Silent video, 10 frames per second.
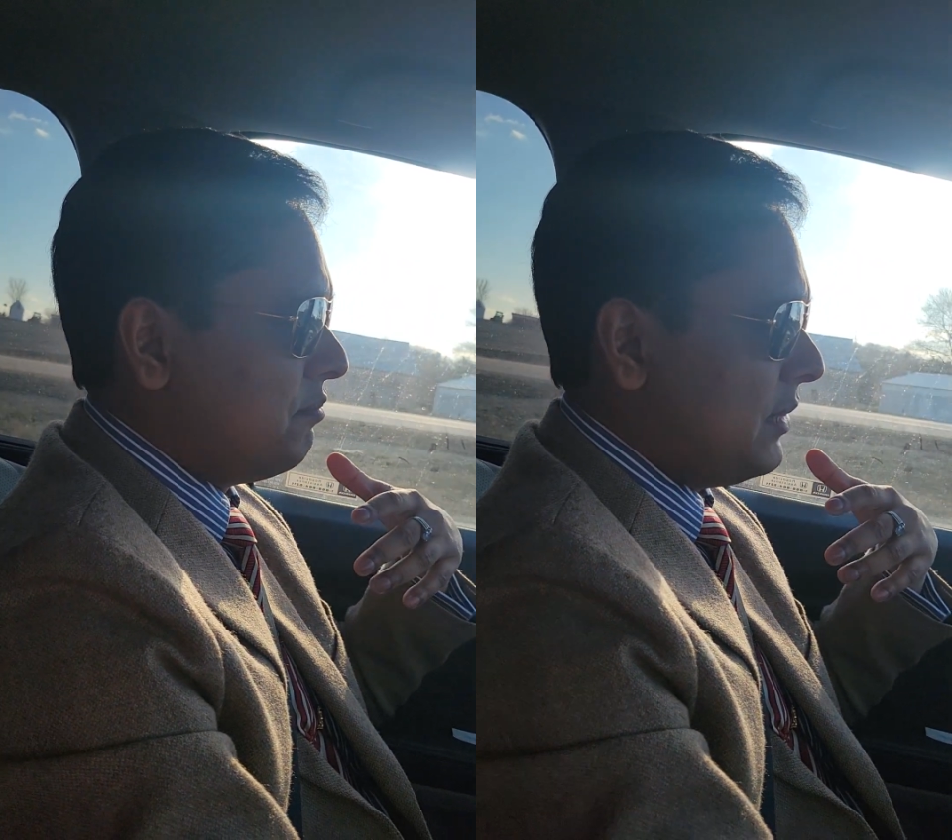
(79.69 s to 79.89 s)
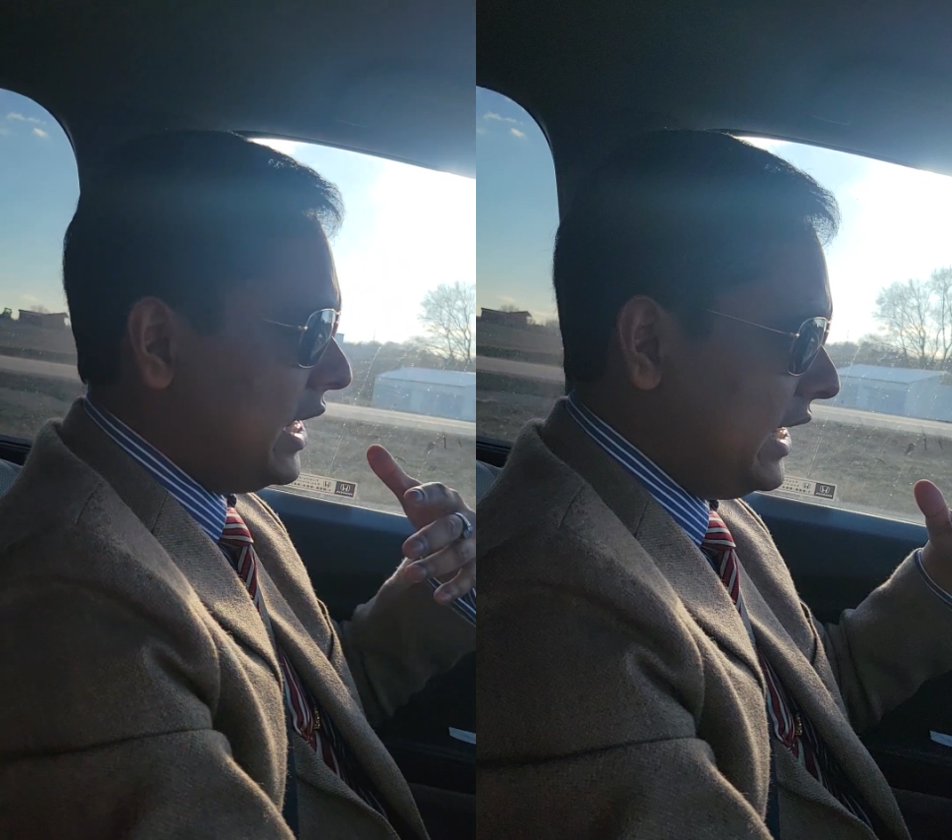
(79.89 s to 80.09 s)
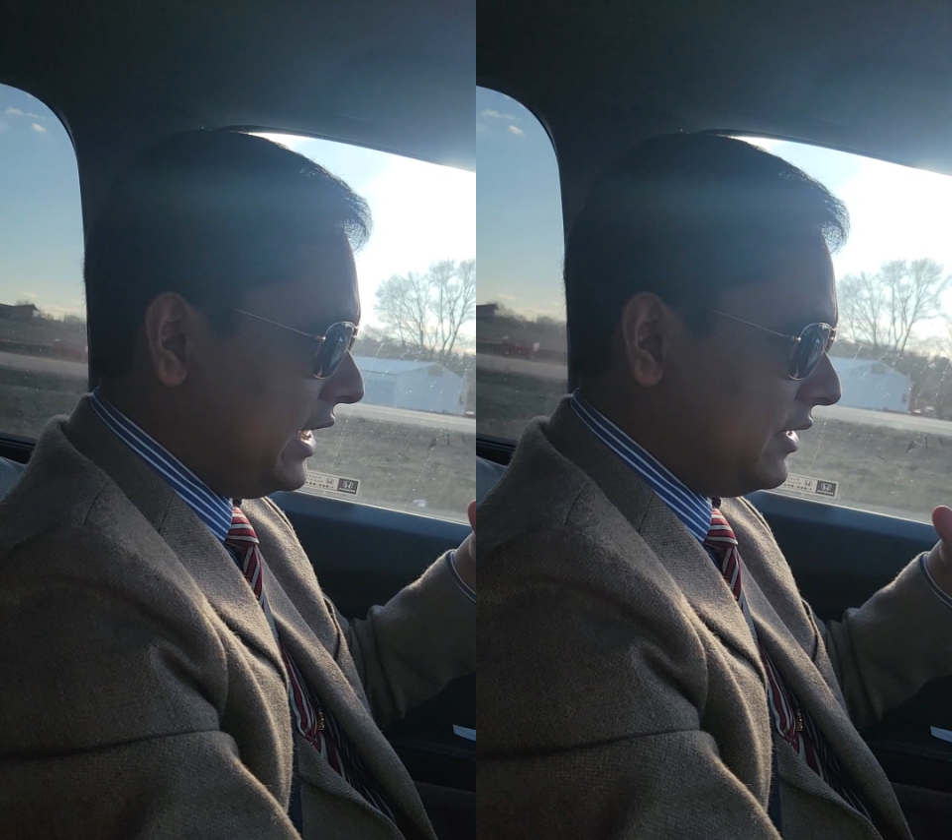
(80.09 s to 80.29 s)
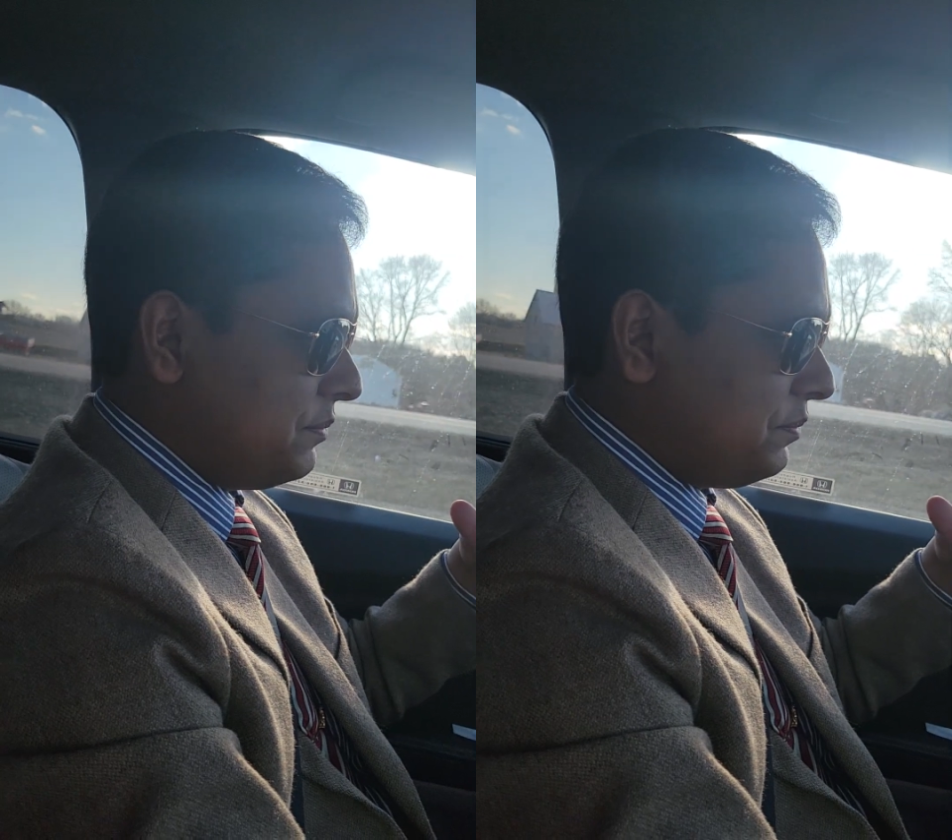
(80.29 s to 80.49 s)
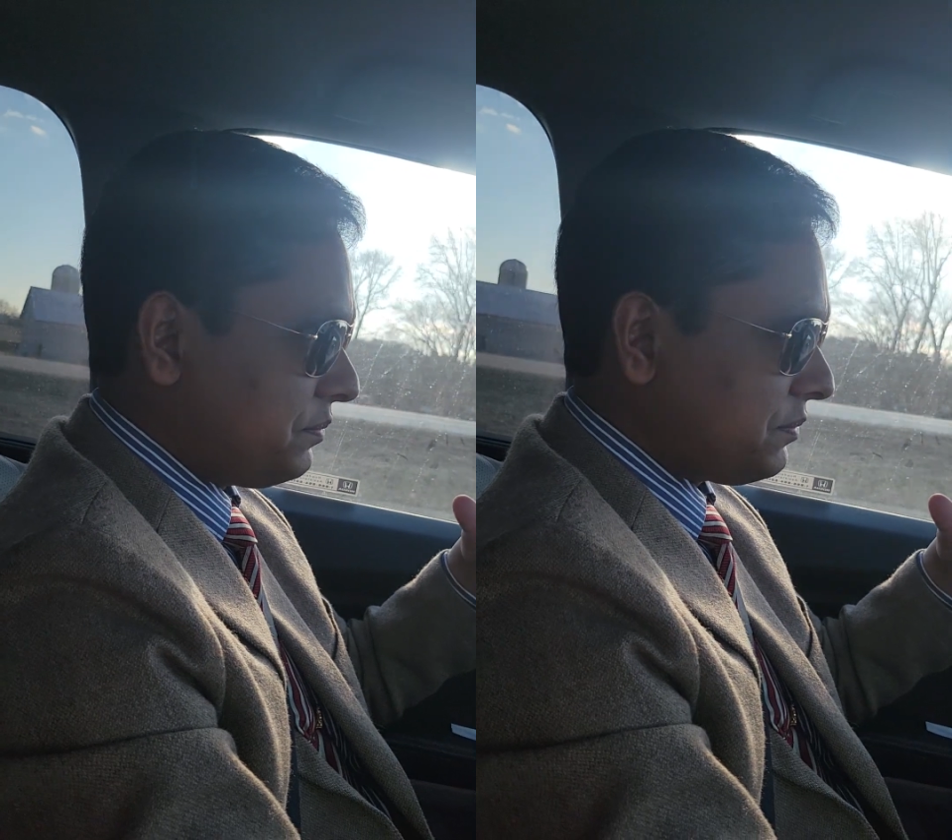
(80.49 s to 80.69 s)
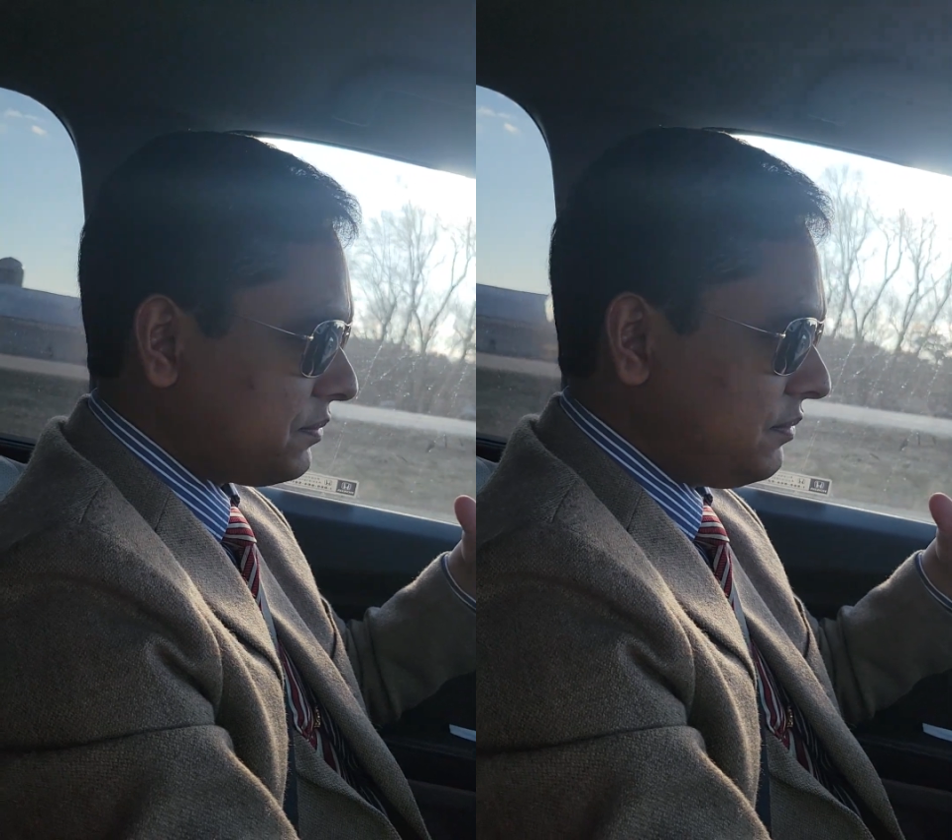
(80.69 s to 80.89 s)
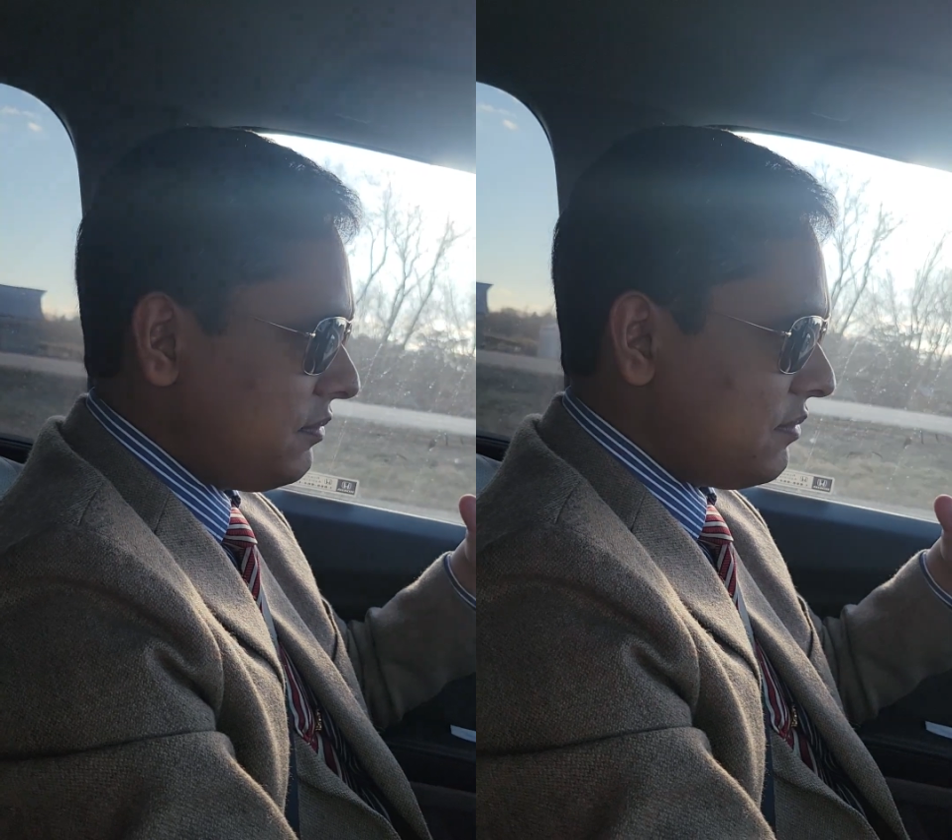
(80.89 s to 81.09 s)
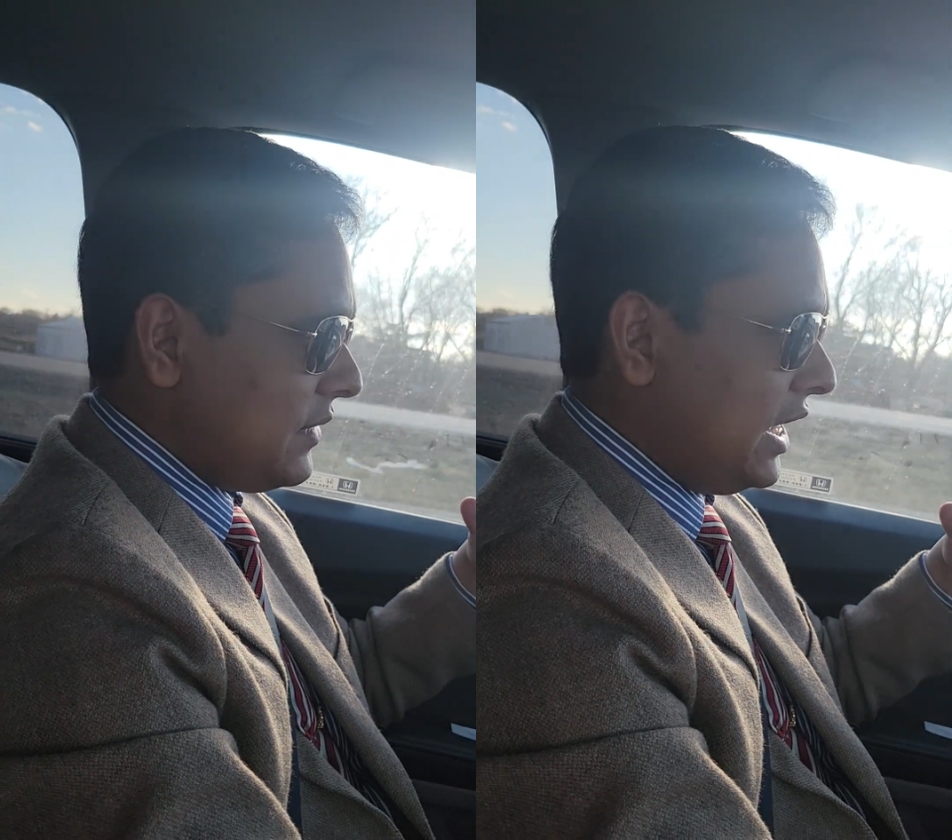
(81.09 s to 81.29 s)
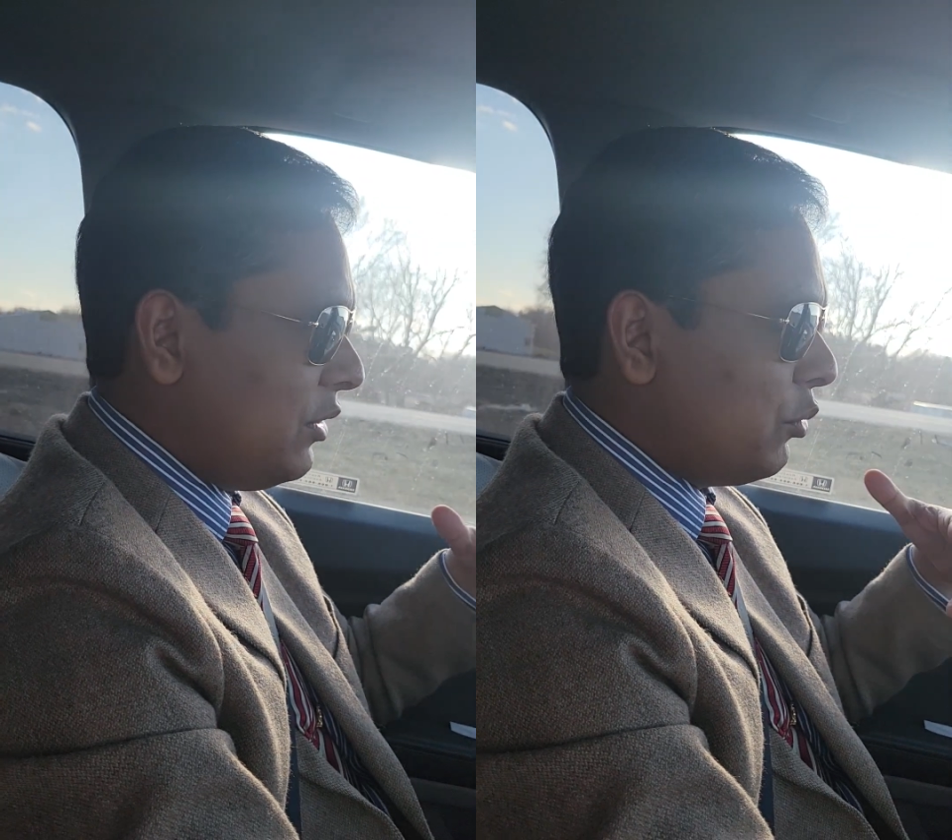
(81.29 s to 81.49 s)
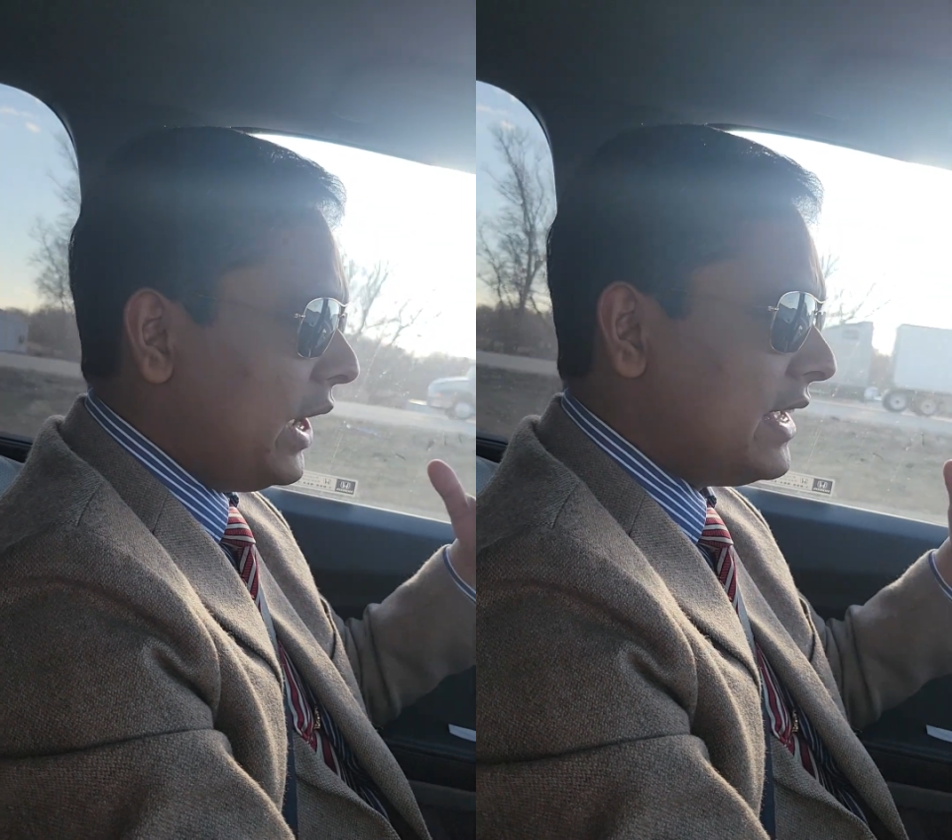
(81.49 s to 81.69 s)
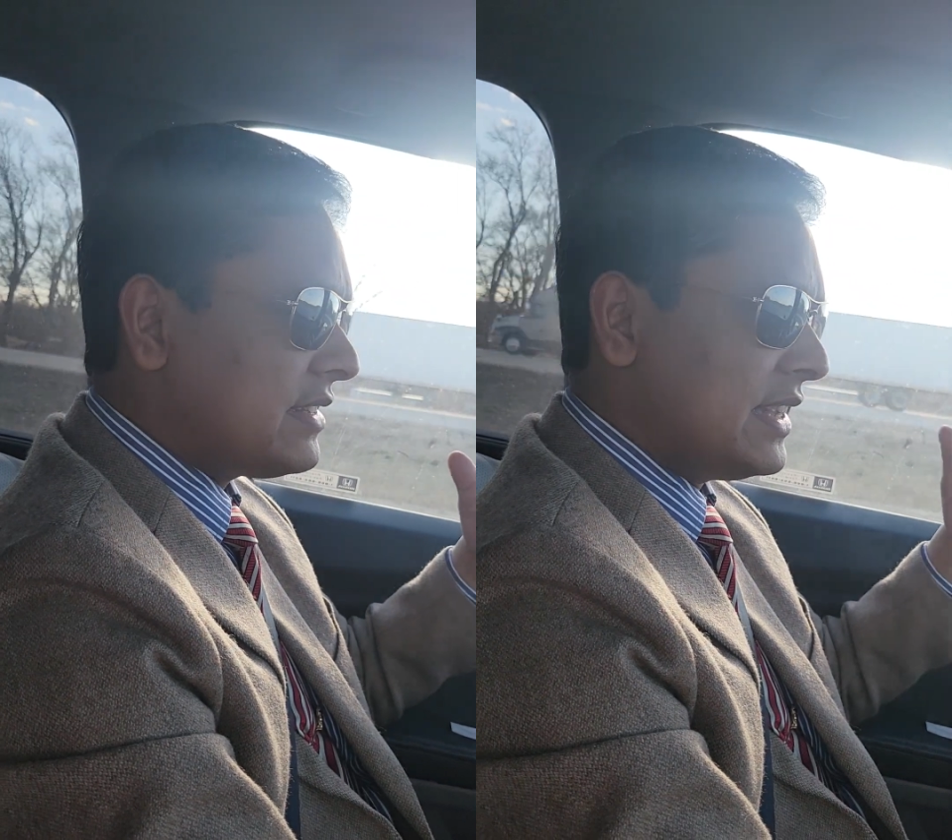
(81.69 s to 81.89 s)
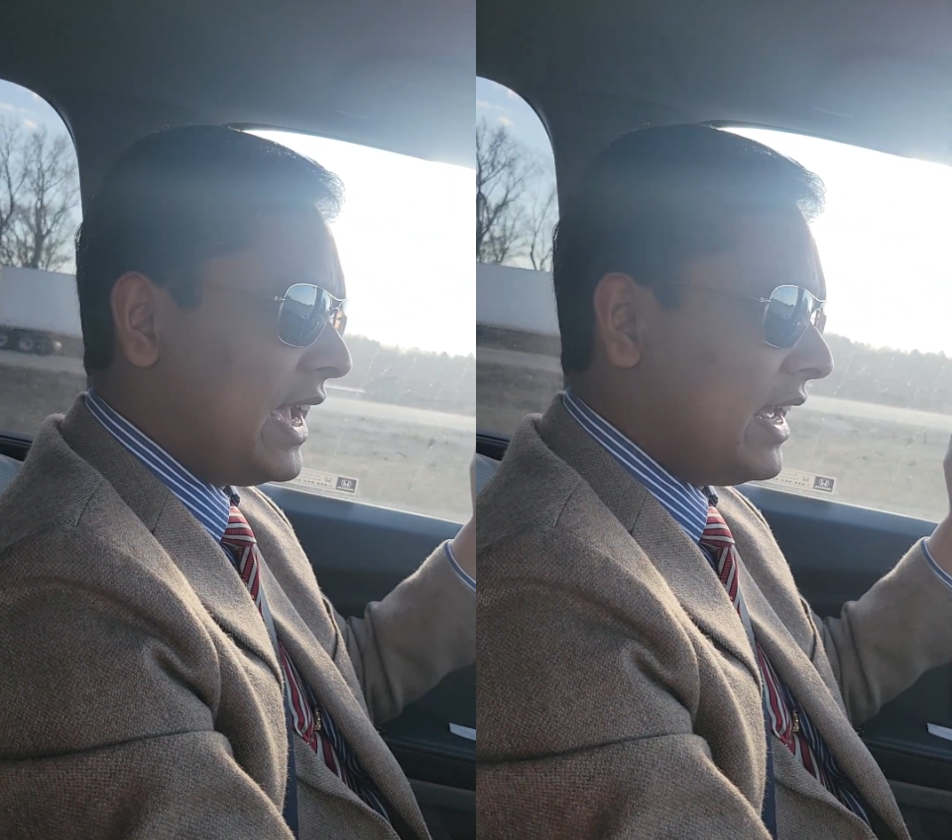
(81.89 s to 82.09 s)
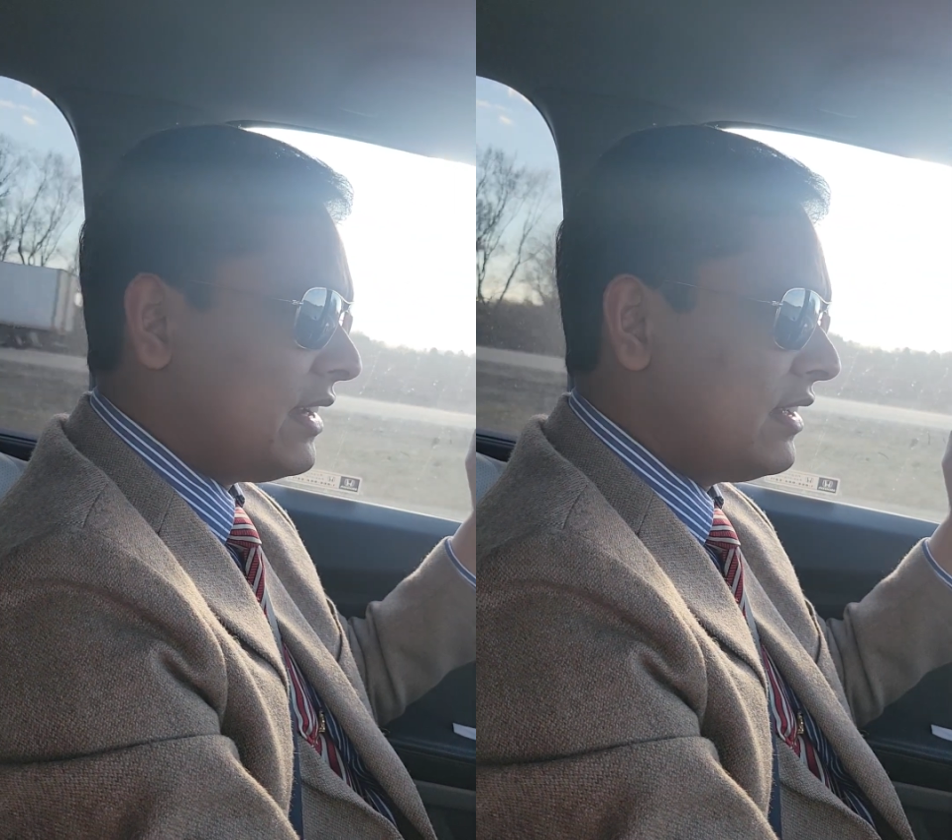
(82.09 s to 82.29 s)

money in ways that